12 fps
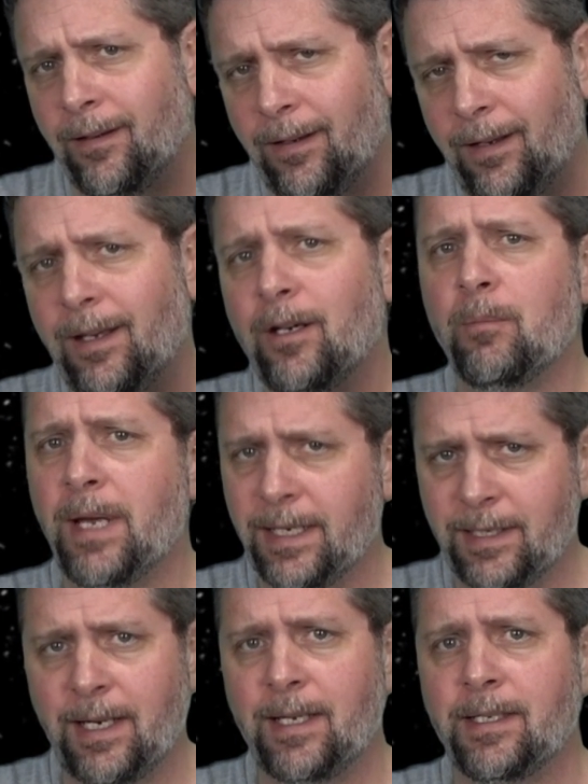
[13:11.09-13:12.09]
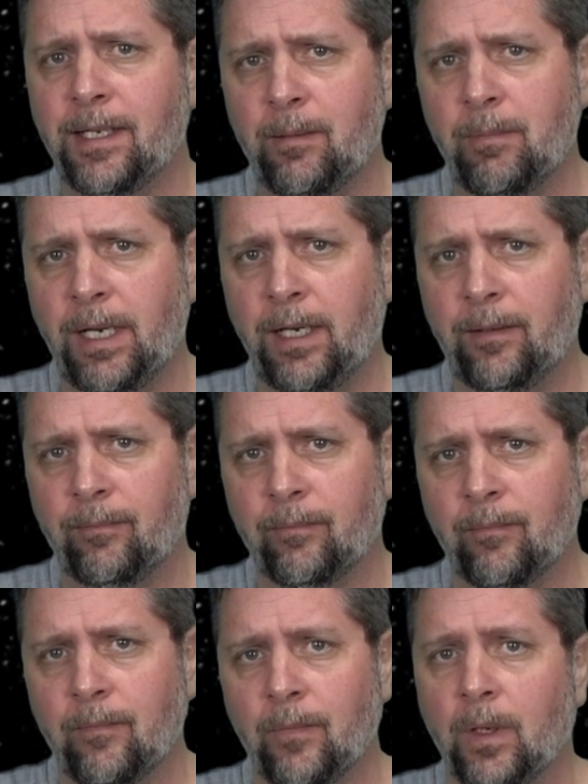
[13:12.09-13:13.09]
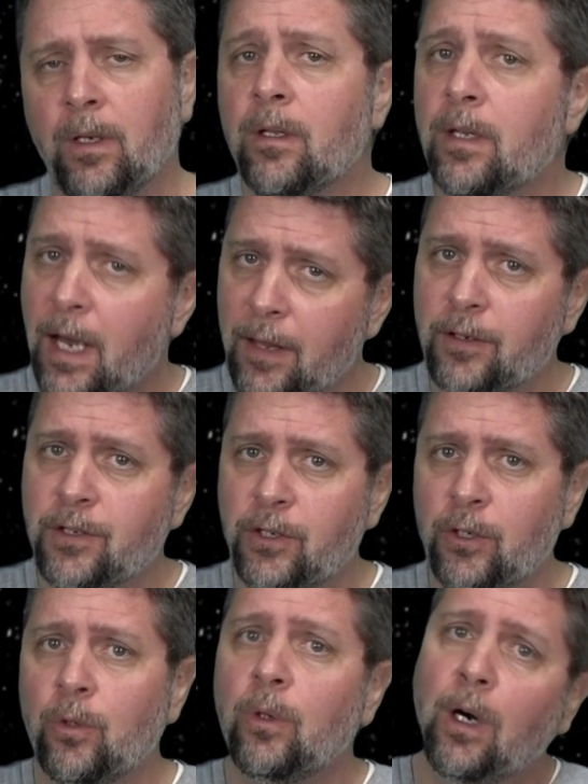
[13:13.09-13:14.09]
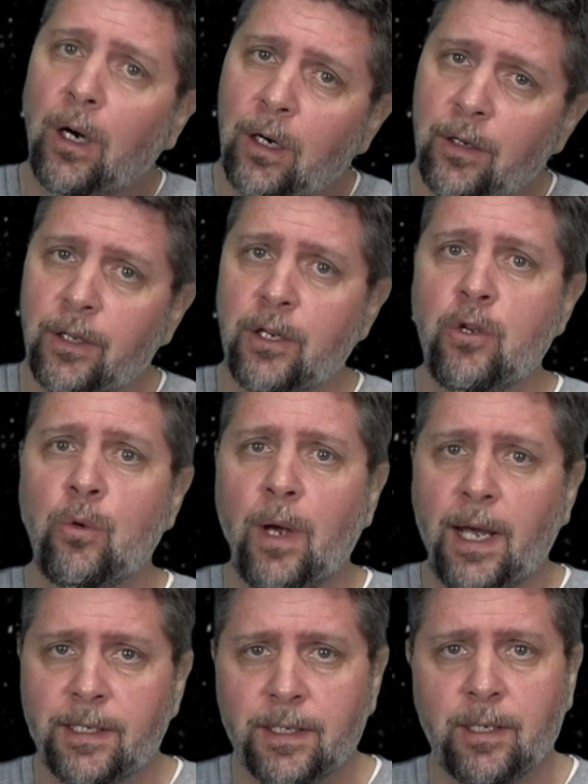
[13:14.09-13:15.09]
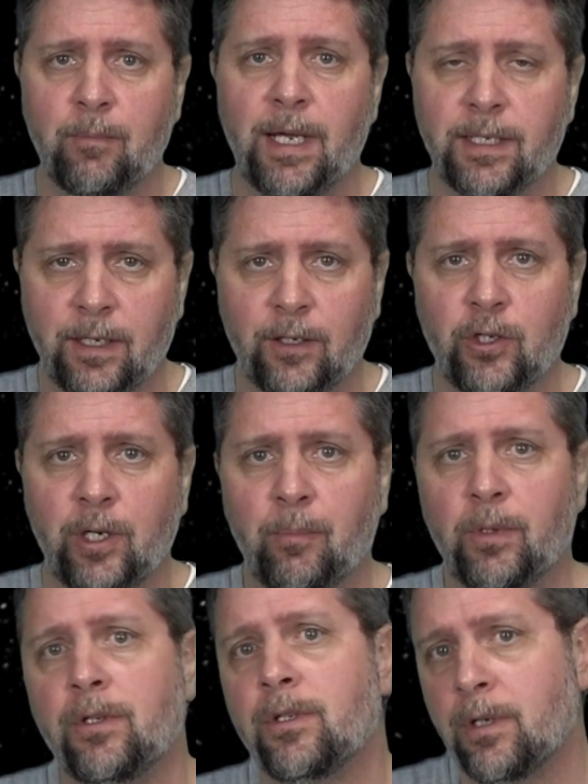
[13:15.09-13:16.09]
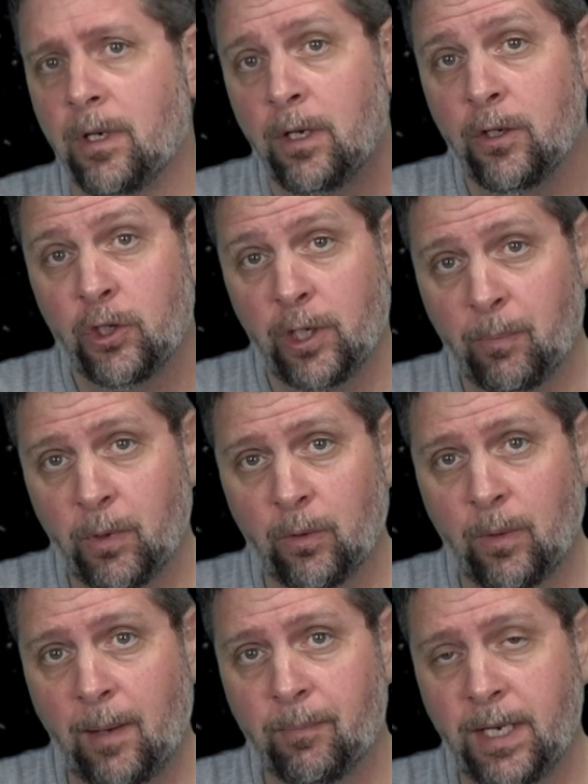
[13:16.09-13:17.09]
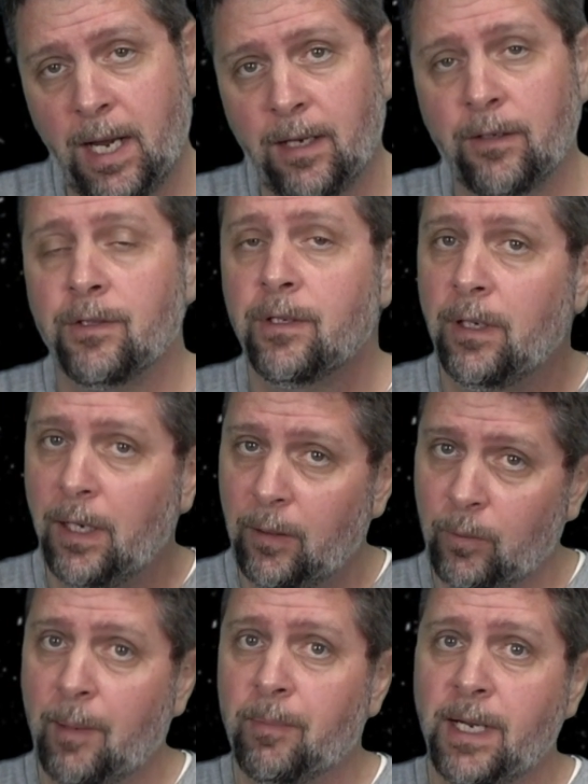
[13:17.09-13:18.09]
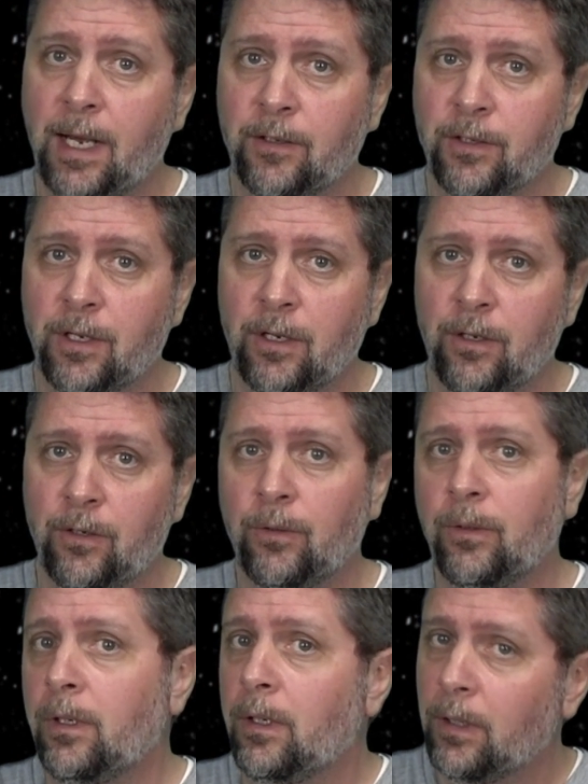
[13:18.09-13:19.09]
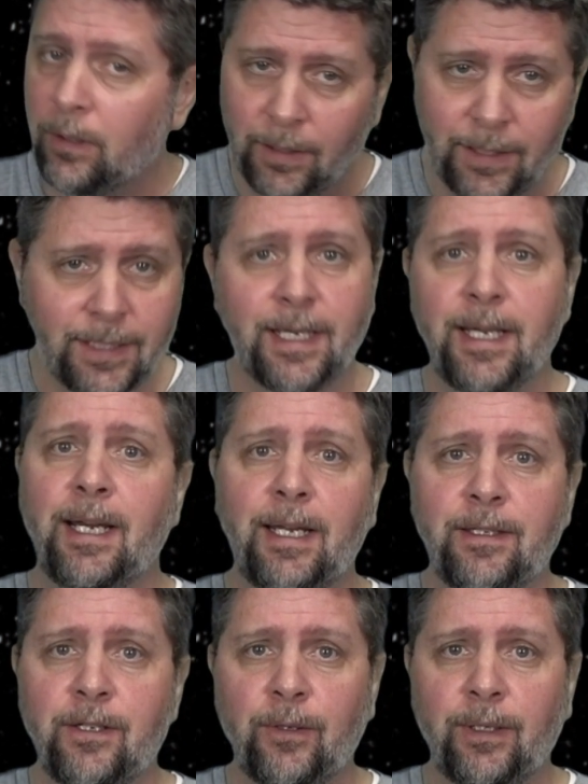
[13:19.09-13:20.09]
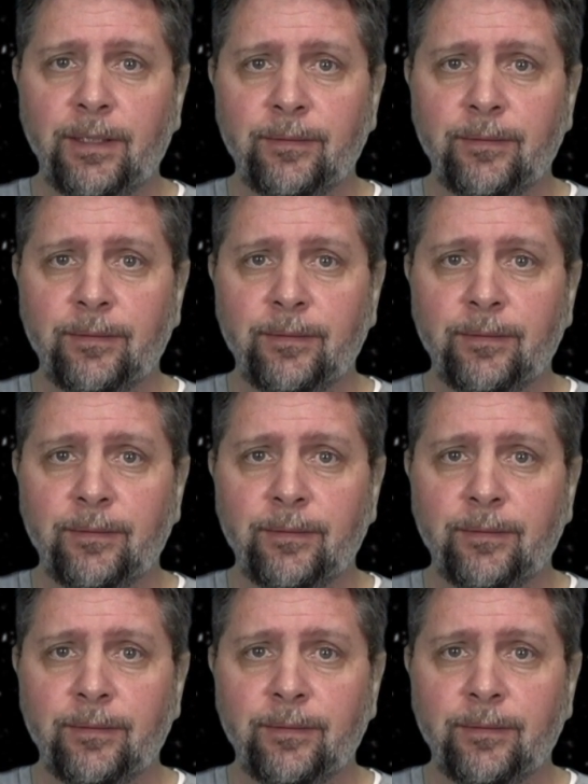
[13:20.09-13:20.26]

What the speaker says: It'll make sense in a minute. The other 2 are the US domestic shippers. Ship Your Reptiles and Reptiles to You. Let's get into it.